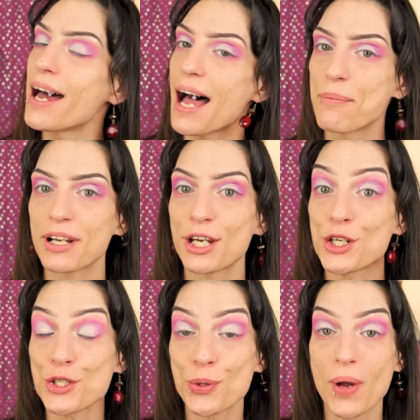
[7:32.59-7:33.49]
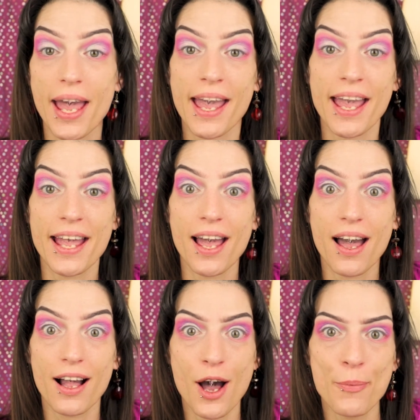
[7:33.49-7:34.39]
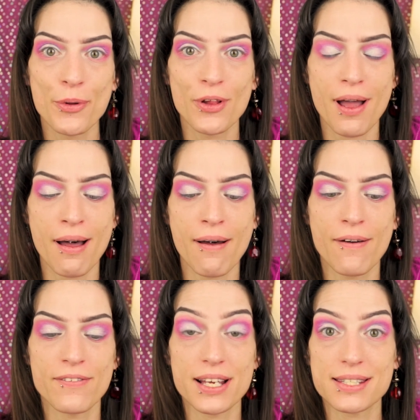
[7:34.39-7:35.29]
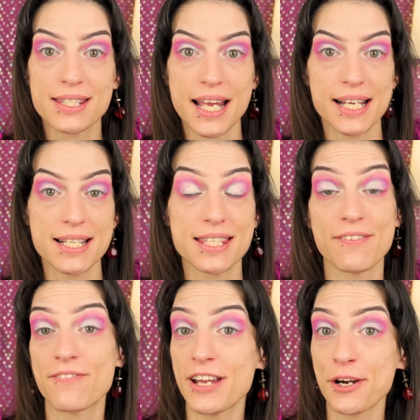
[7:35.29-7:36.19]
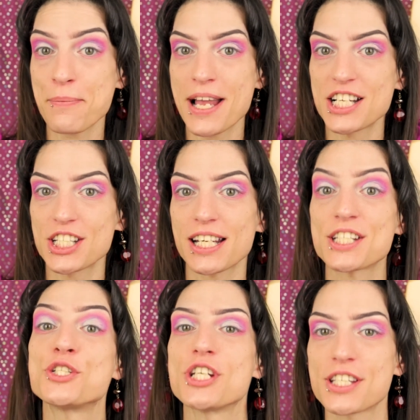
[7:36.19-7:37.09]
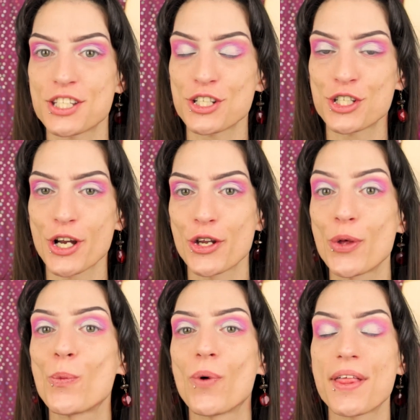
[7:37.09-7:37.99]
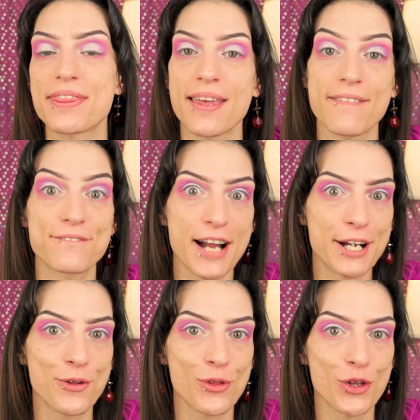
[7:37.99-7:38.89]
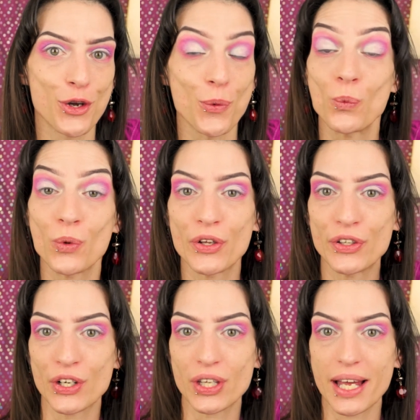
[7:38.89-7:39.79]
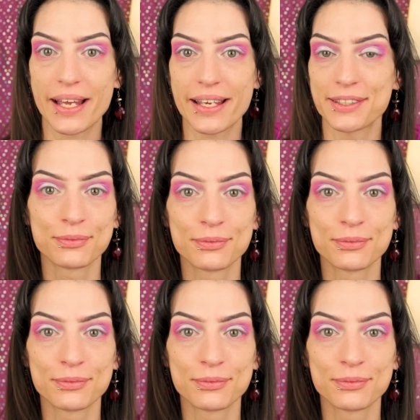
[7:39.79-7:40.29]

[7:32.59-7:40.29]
I'm gonna do a couple of seconds of finger magic just to show you what the final look will look like.